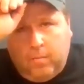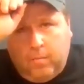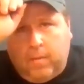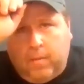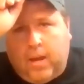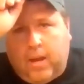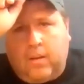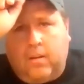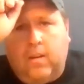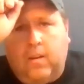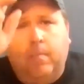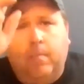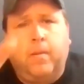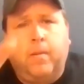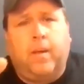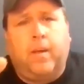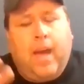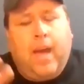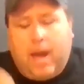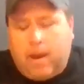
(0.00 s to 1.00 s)
Man, tip
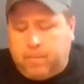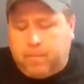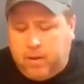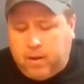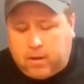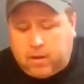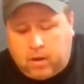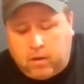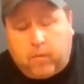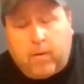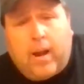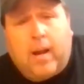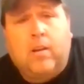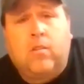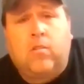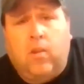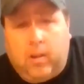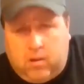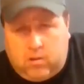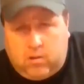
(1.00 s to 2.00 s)
of the cap to you.
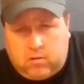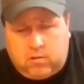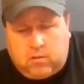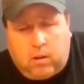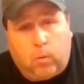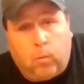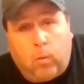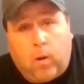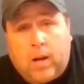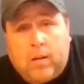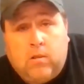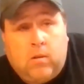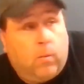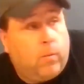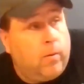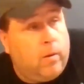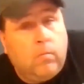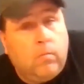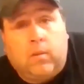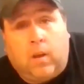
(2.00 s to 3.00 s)
Congratulations. I watched
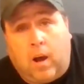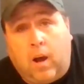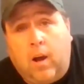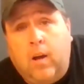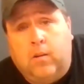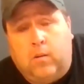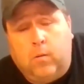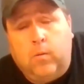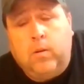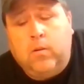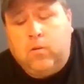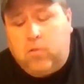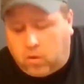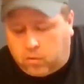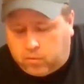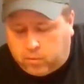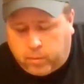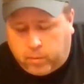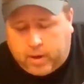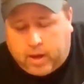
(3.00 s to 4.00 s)
that. When he was gone, he
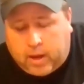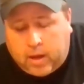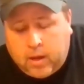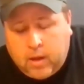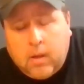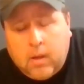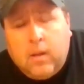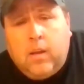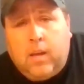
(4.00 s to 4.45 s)
drove away.